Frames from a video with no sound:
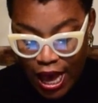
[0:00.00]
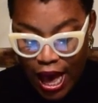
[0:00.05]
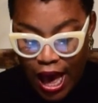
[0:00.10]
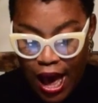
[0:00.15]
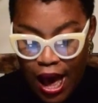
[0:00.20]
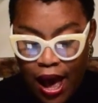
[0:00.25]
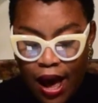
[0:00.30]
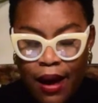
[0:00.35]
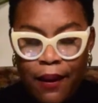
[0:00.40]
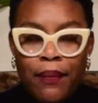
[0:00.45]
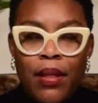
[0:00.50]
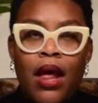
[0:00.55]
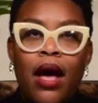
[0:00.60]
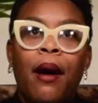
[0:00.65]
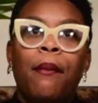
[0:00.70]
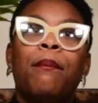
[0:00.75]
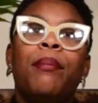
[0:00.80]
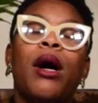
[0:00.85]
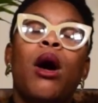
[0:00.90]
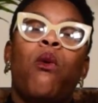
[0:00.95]

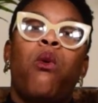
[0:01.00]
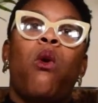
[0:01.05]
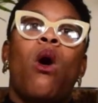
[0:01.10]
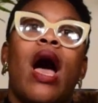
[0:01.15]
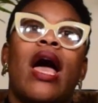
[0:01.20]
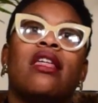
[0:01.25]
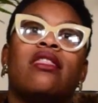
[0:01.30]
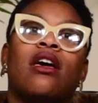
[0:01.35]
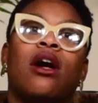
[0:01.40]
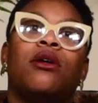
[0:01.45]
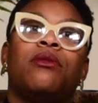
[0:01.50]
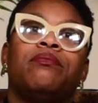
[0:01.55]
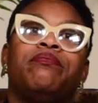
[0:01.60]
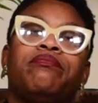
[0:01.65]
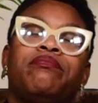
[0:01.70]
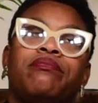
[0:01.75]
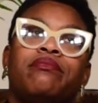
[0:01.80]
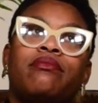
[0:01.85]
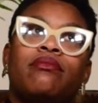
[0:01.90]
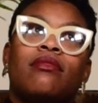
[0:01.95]
But why
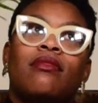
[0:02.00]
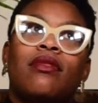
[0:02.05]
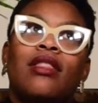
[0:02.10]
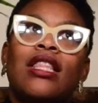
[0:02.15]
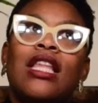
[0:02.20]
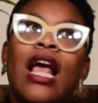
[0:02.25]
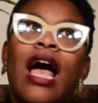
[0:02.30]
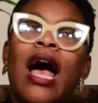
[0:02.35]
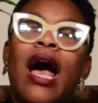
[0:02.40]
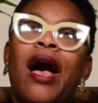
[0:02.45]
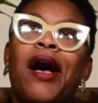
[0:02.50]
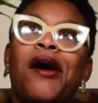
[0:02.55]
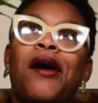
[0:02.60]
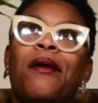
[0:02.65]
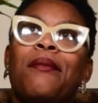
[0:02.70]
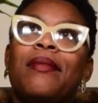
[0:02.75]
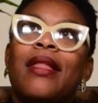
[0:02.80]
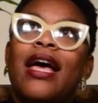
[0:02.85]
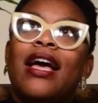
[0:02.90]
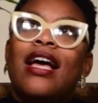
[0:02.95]

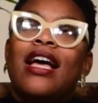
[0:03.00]
though?